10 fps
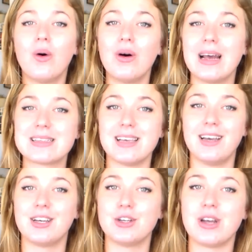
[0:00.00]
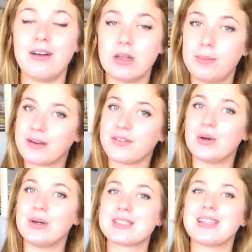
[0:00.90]
all at Psycho Traveller, but of
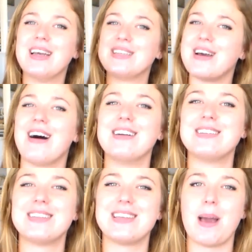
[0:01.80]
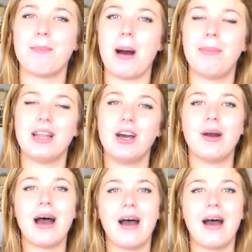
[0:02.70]
course the links are in the down bar below,